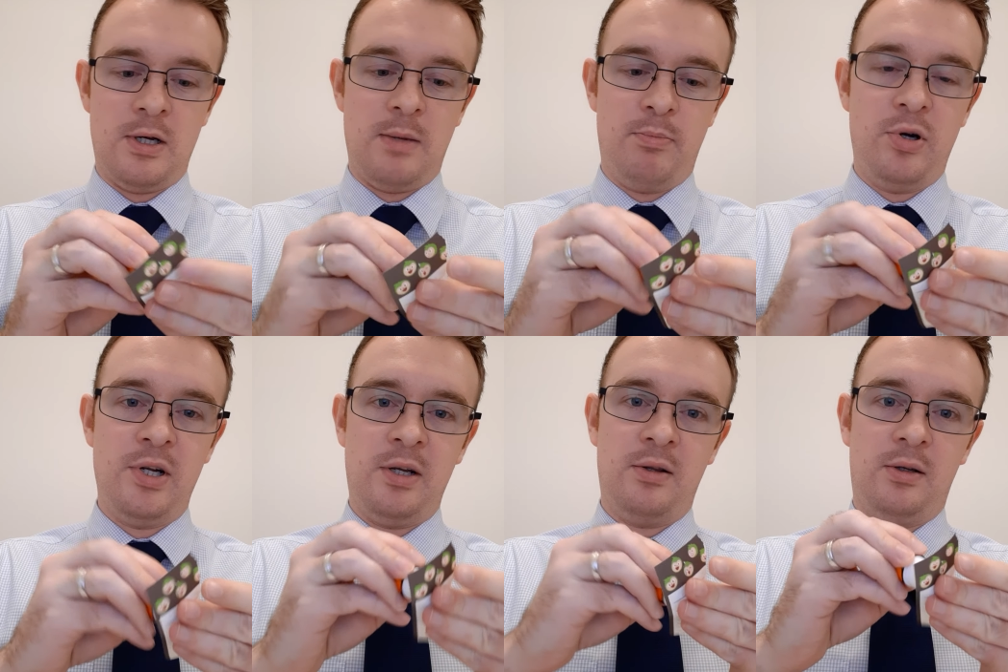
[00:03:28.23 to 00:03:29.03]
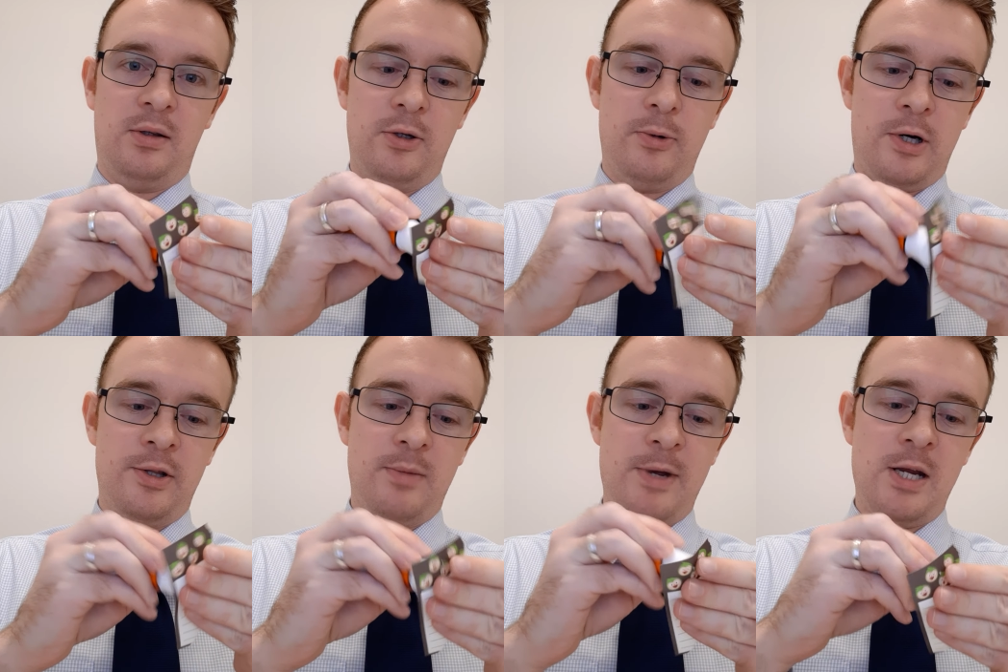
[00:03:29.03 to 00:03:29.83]
I'm putting the glue on
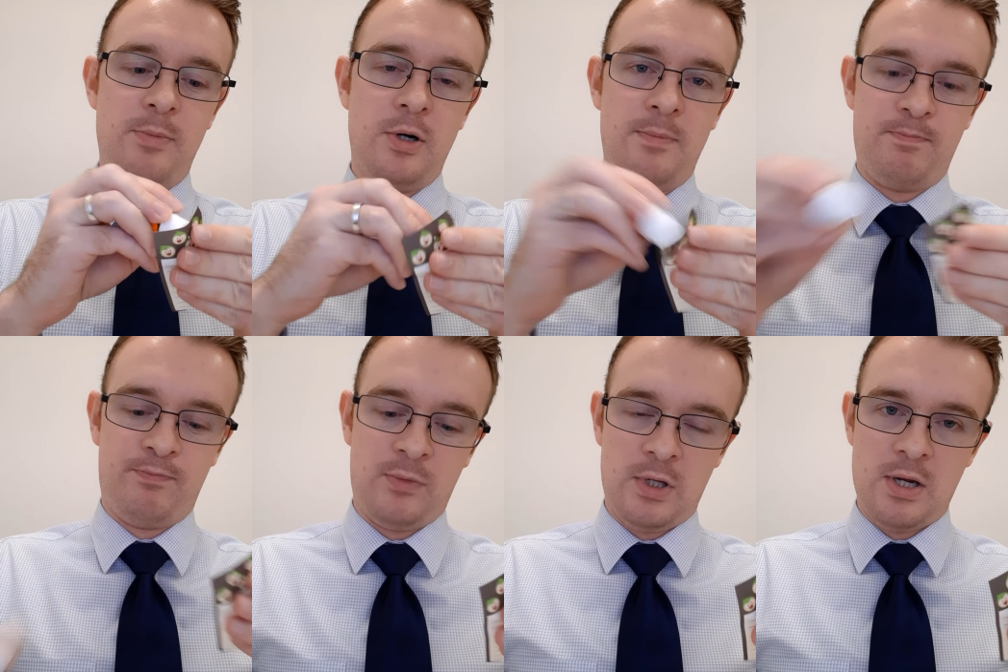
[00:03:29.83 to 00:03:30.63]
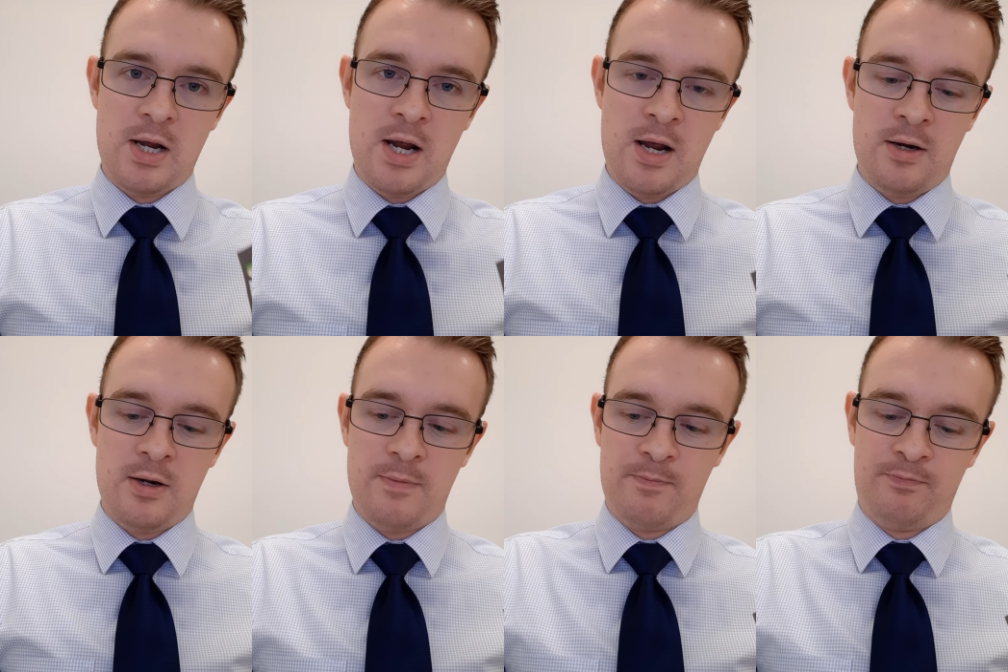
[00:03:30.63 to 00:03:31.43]
the paper,
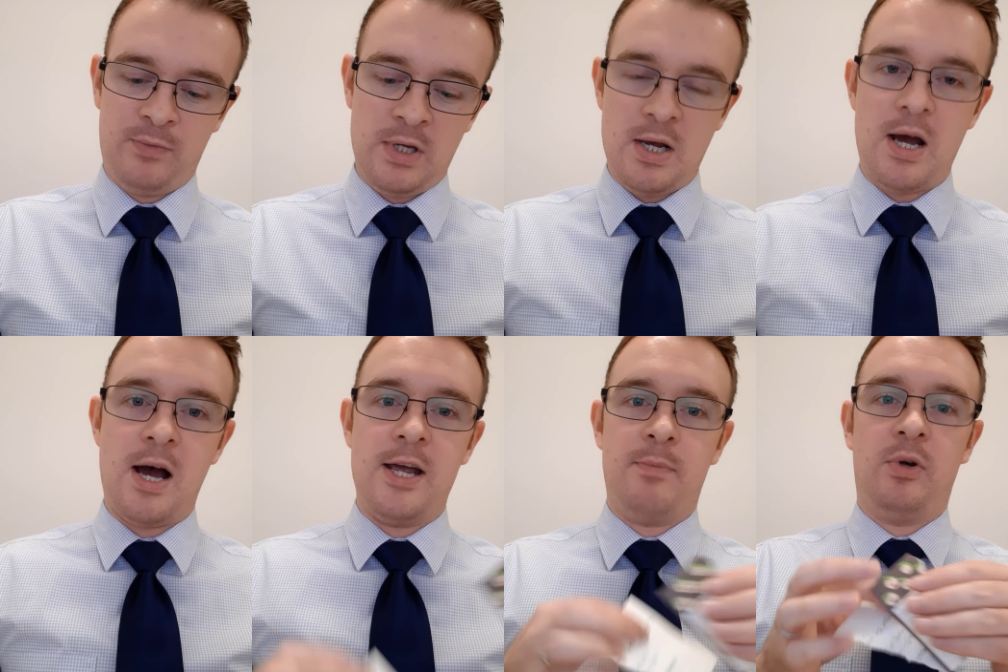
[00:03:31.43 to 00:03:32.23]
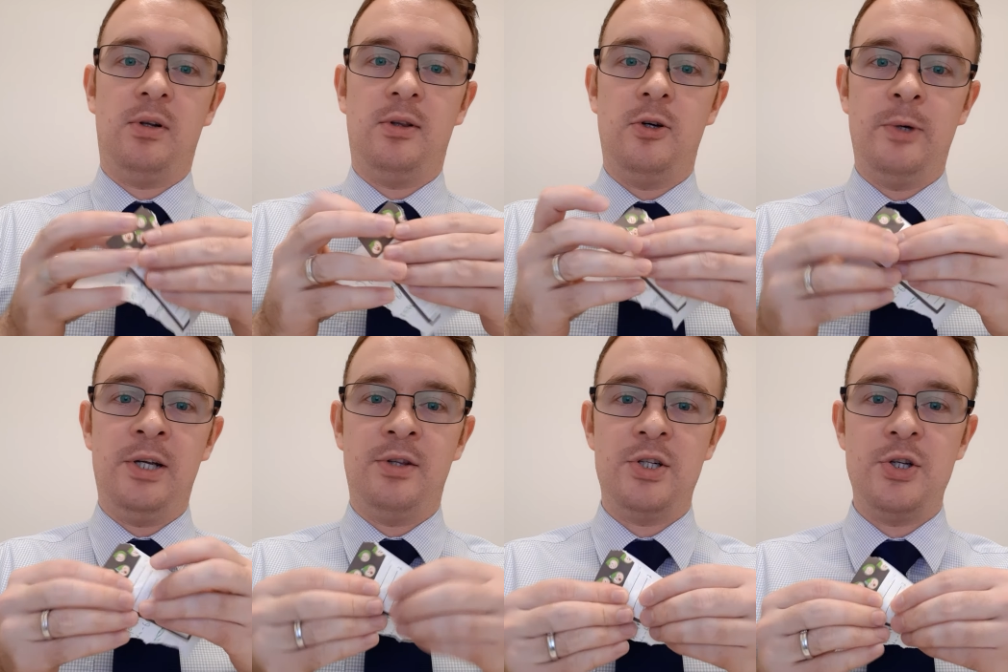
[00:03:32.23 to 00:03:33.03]
and I am
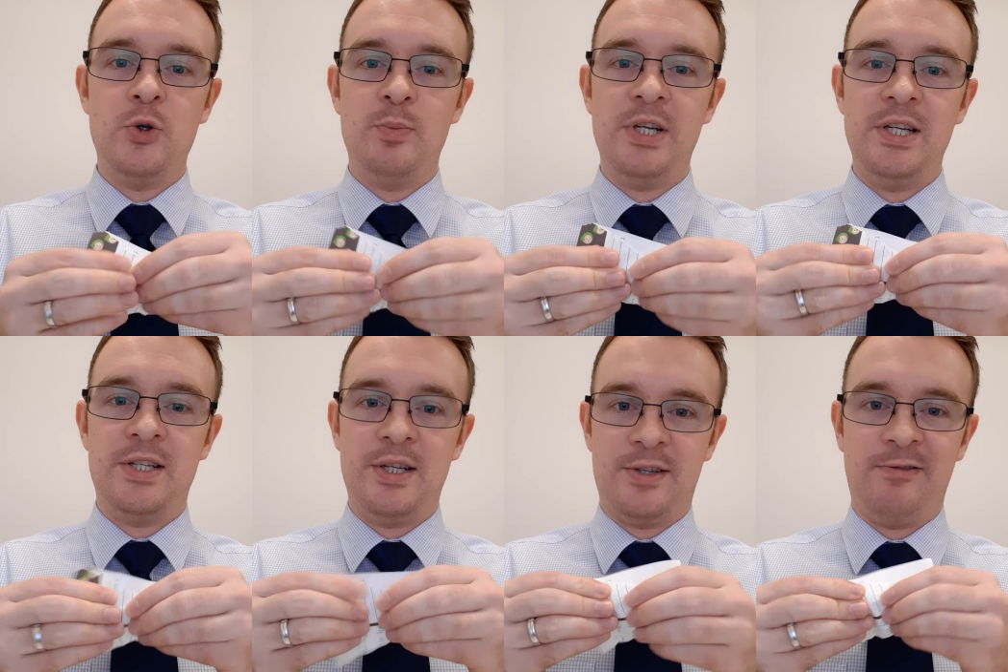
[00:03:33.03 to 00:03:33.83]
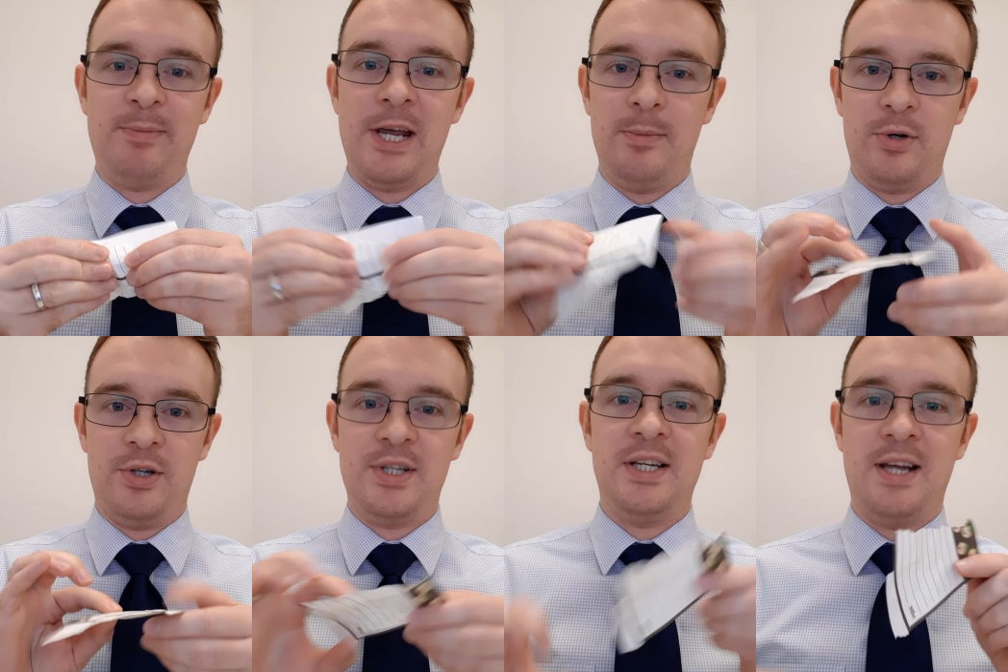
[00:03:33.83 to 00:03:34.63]
gluing the two pieces of paper
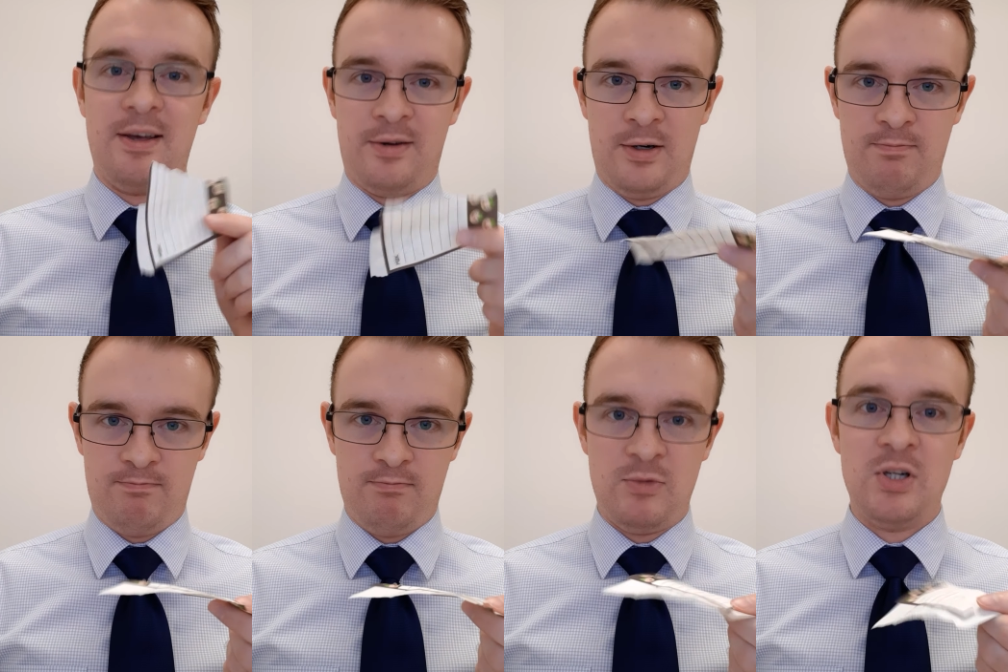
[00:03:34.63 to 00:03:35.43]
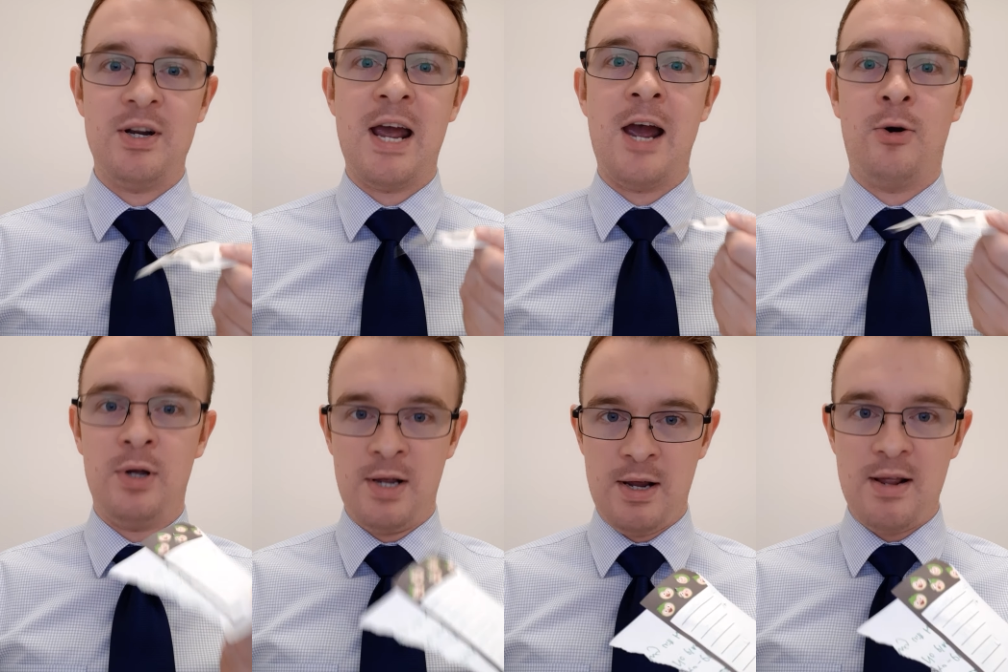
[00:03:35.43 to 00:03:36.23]
together. Now
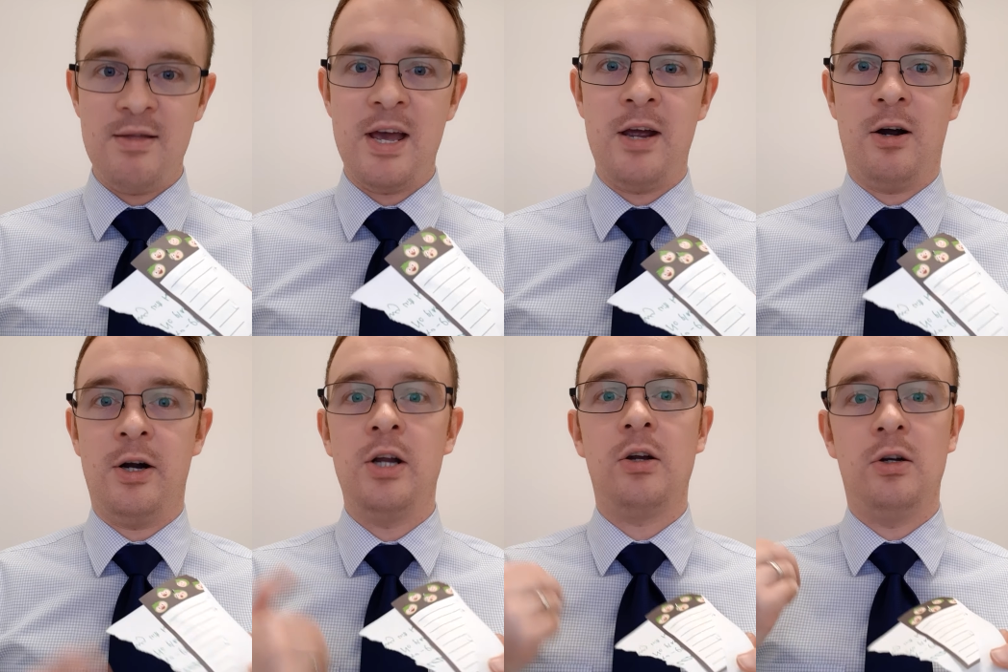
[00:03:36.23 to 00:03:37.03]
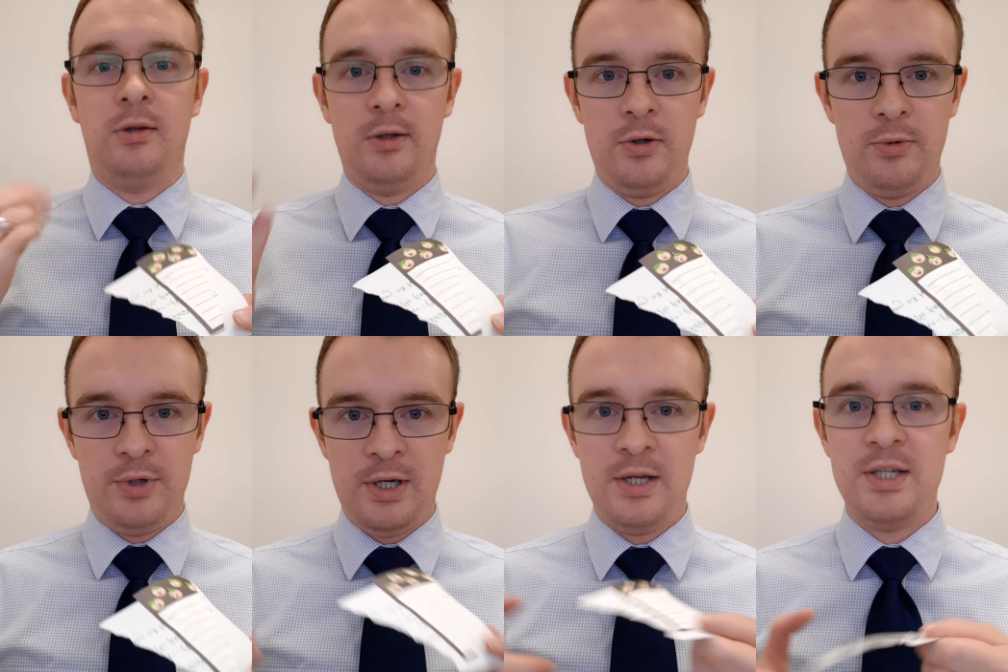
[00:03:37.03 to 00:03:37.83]
they are
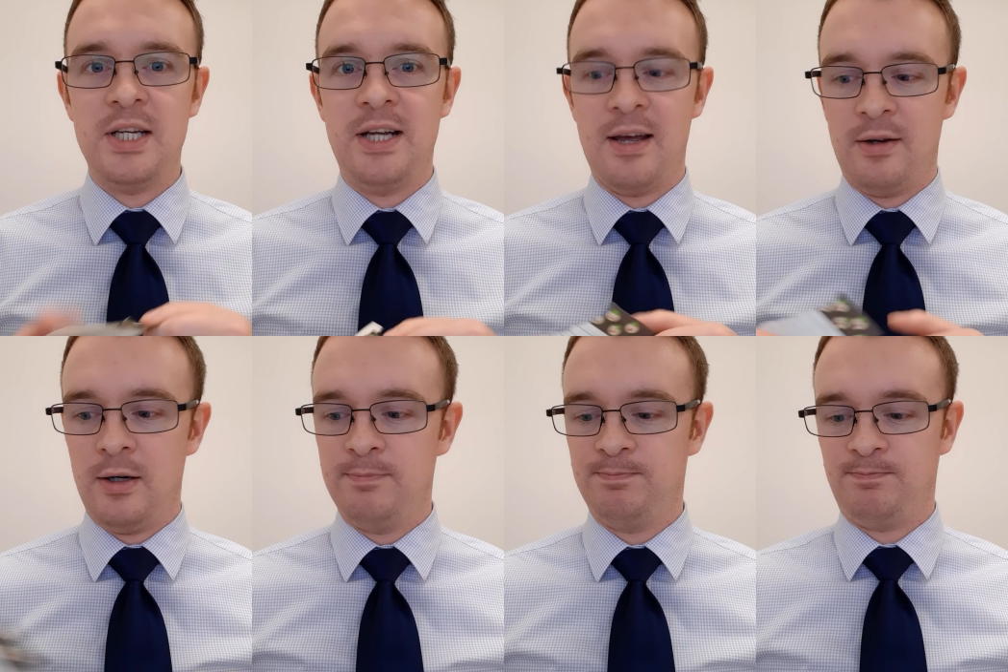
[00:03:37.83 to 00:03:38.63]
glued together.